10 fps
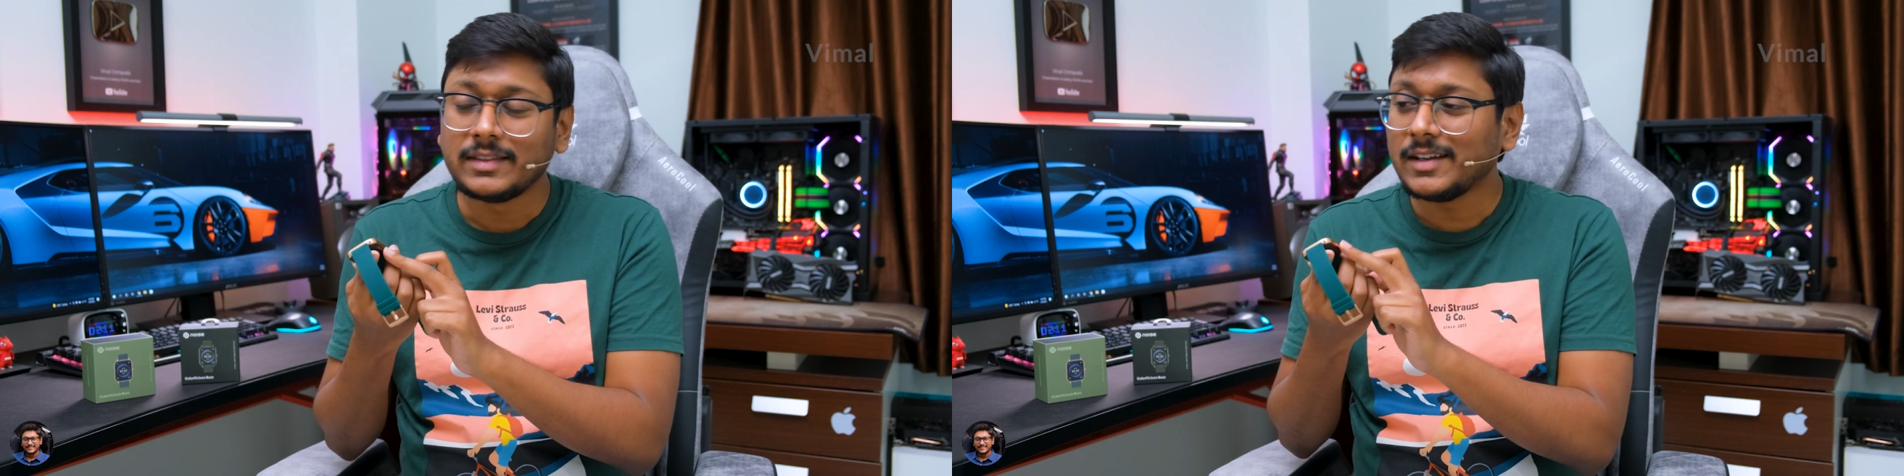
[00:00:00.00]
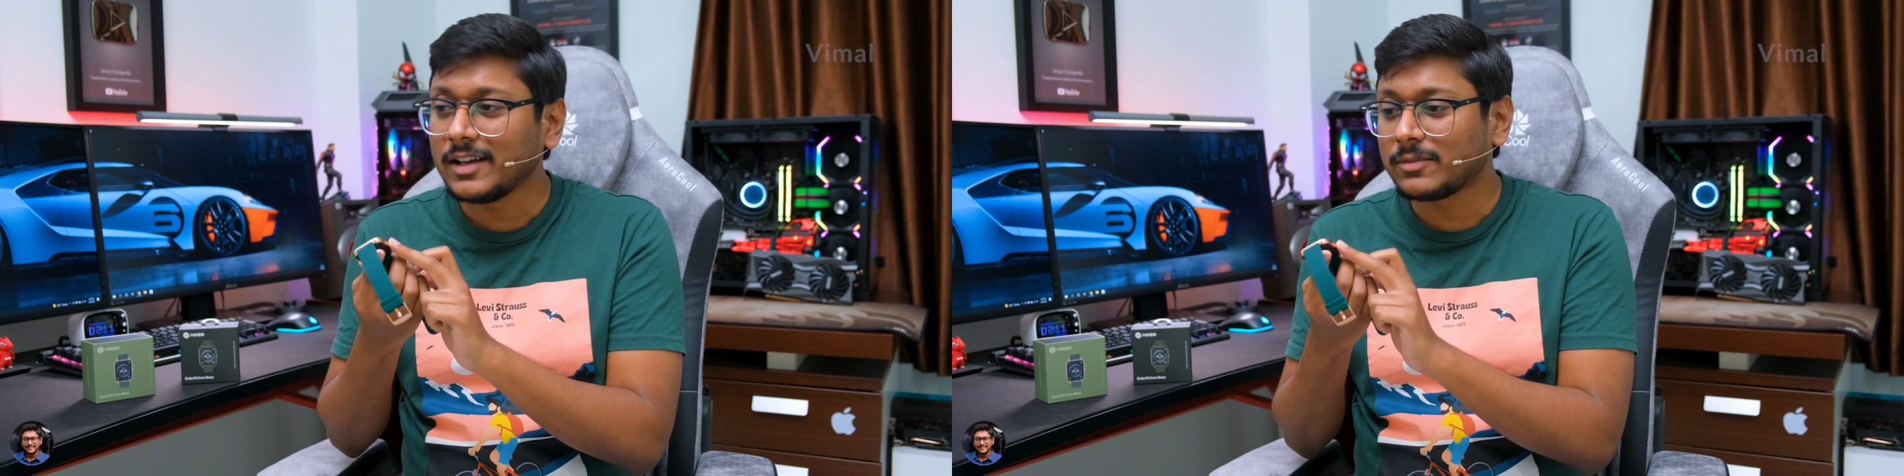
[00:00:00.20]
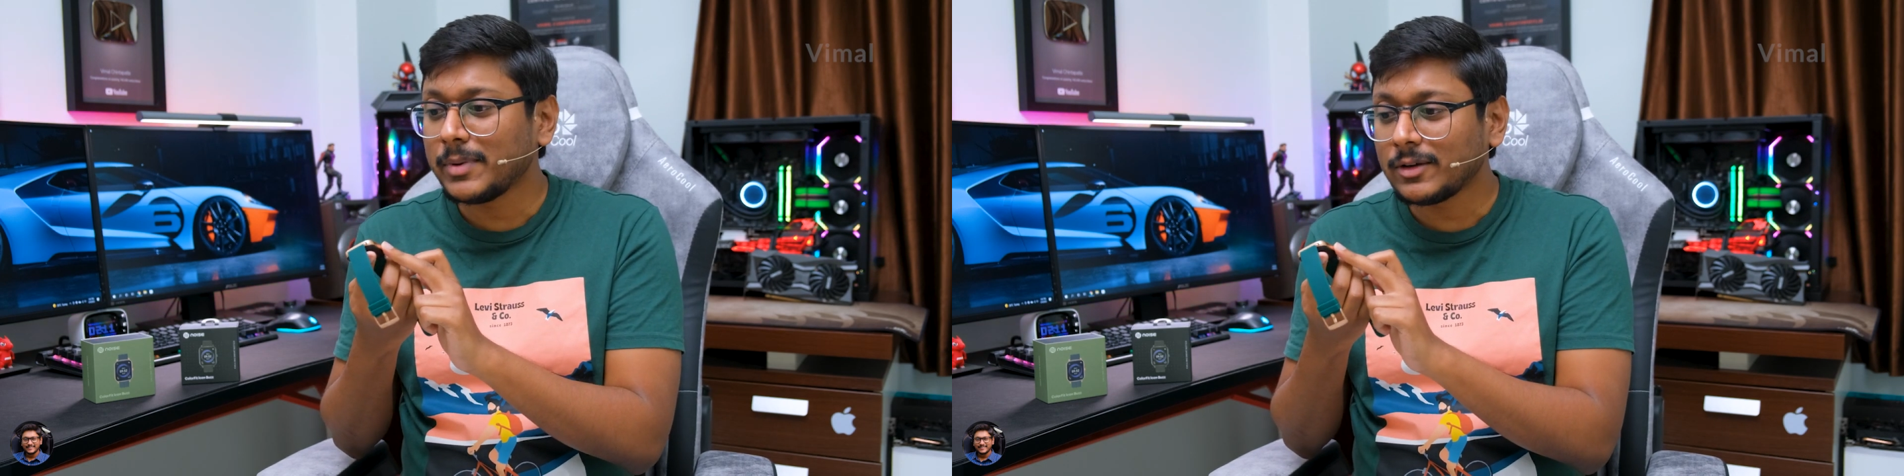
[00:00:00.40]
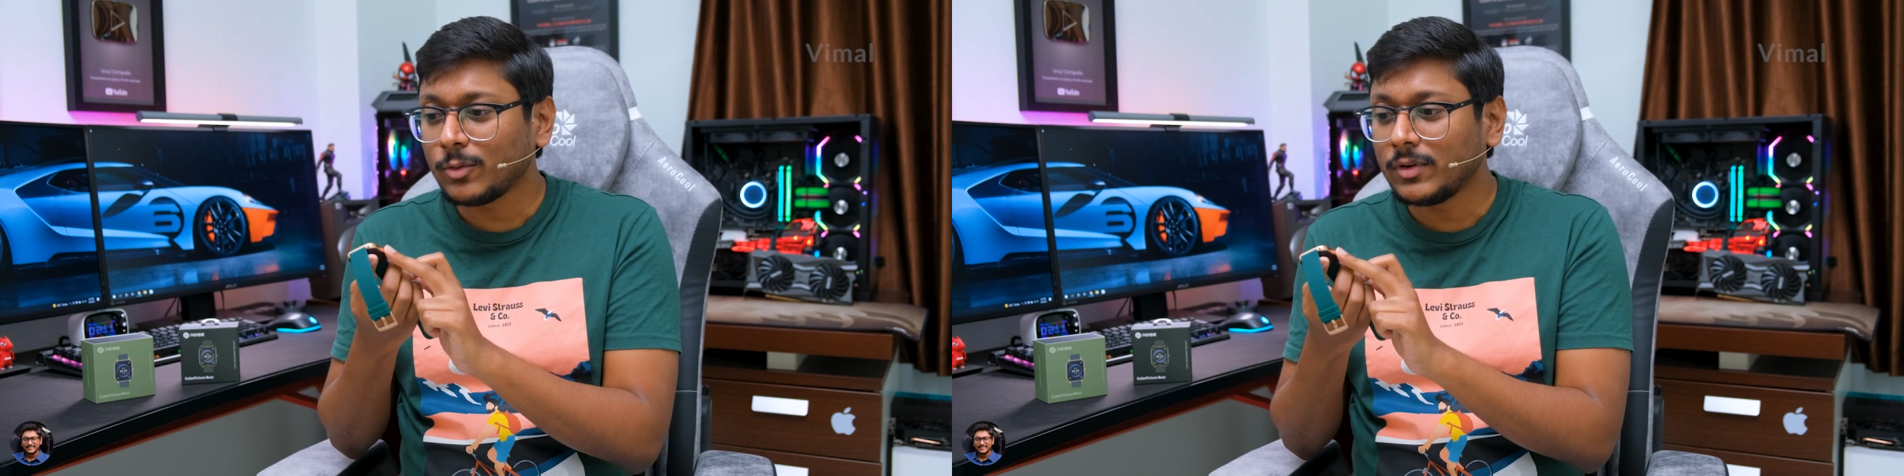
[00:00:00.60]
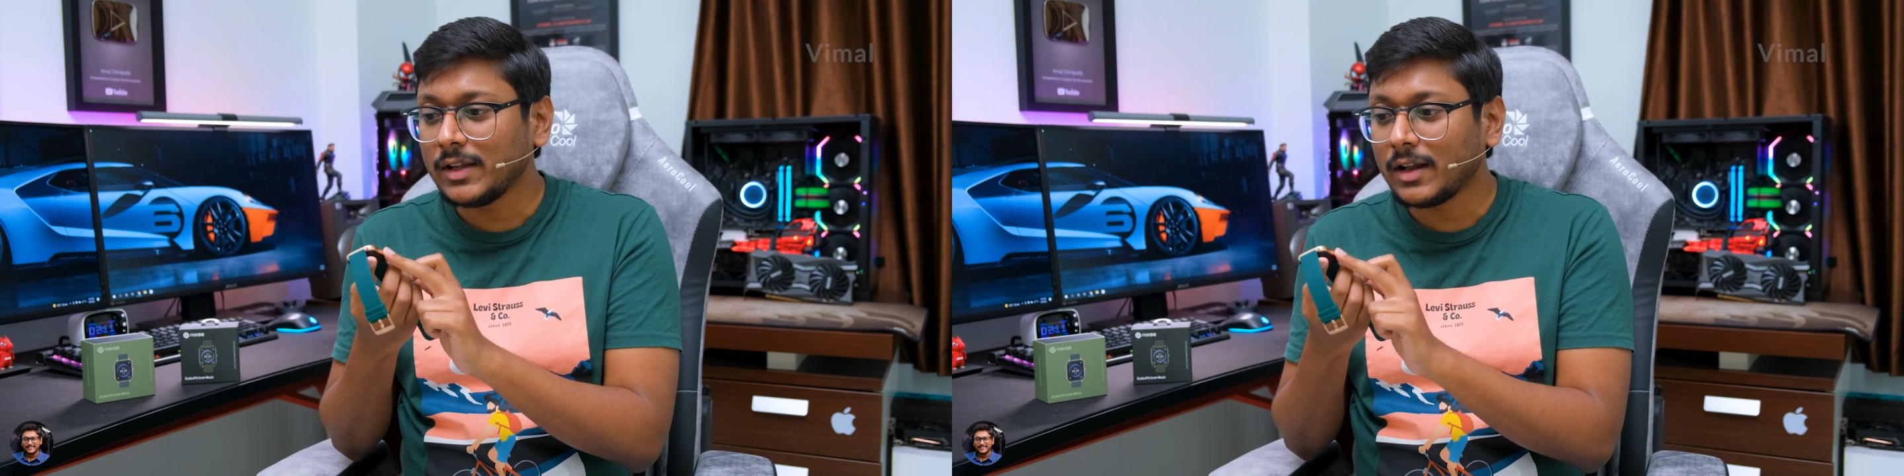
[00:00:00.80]
then expect
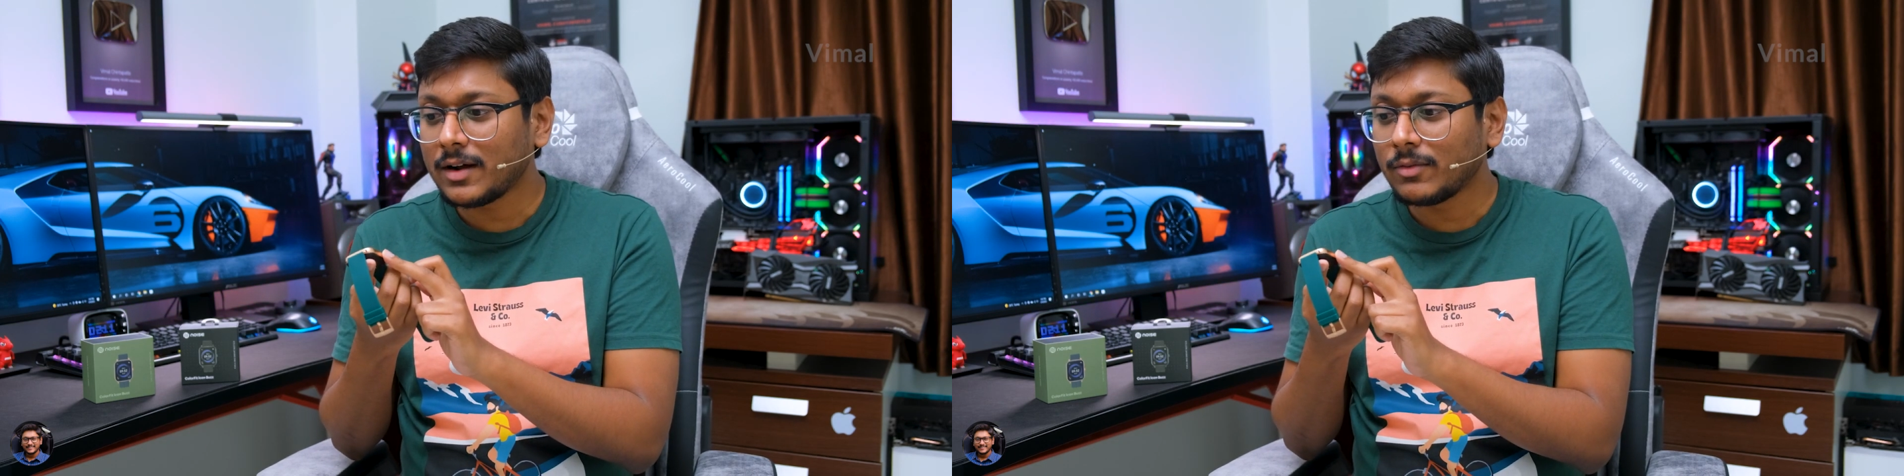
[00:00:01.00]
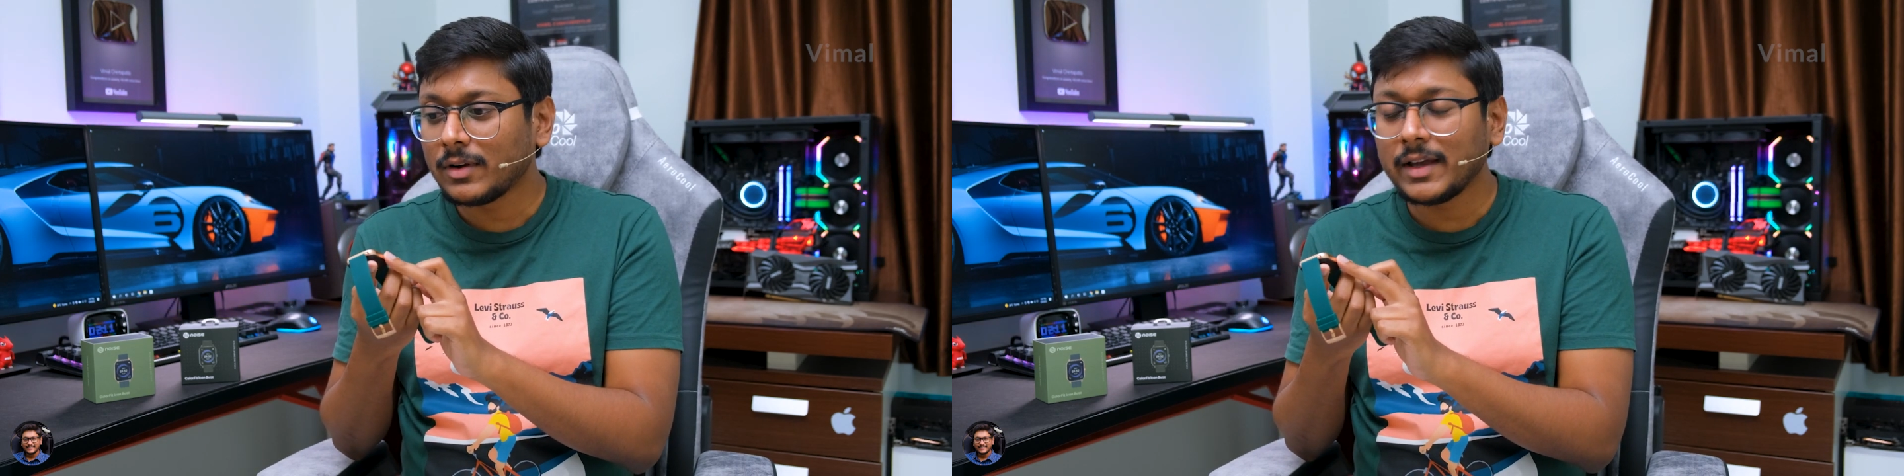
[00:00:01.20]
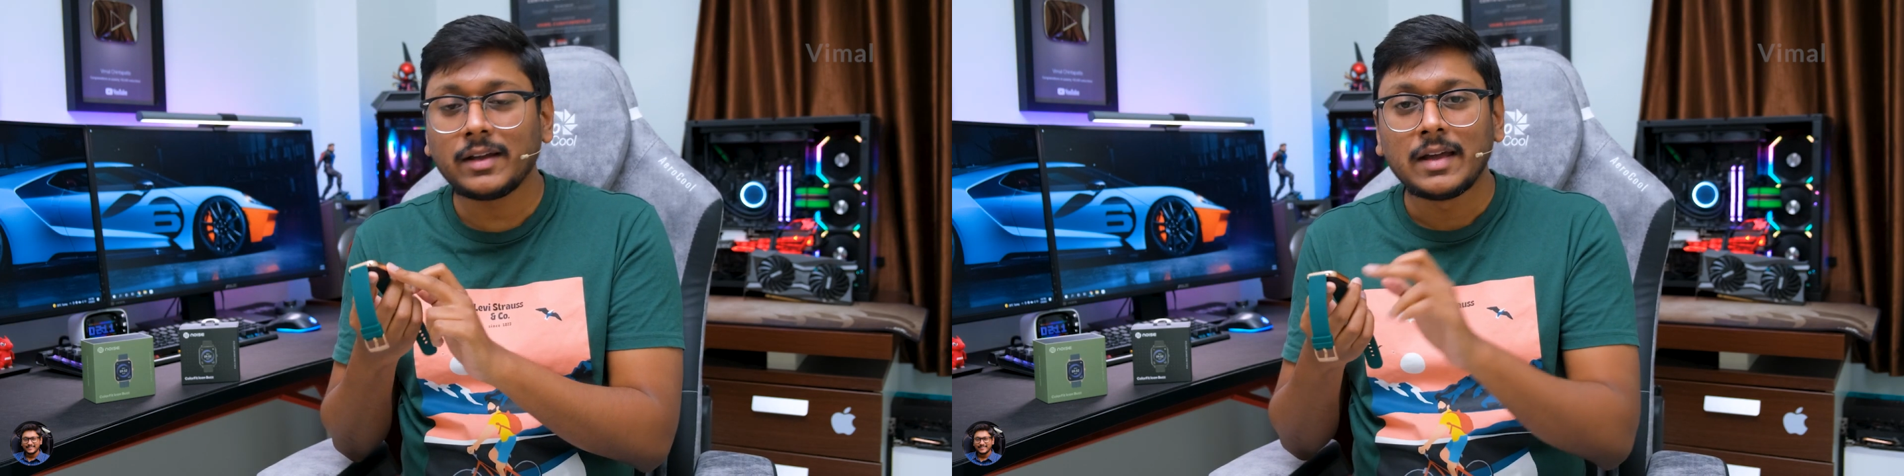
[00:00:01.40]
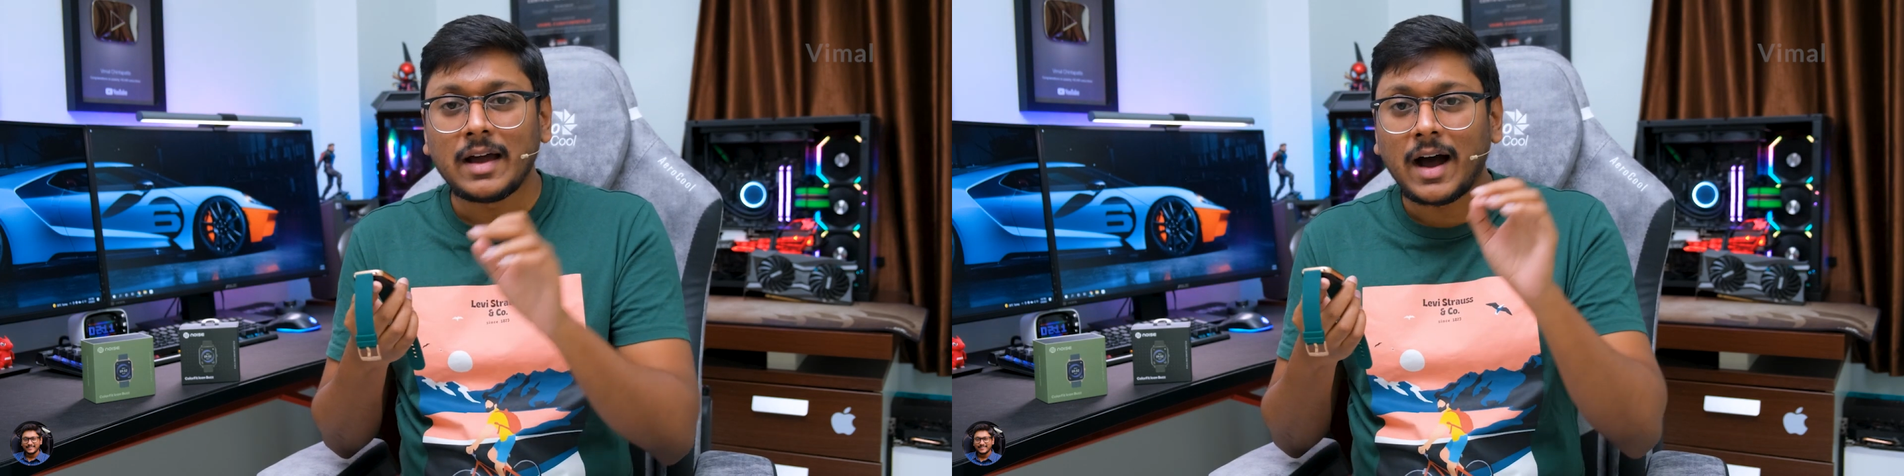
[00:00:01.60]
only around like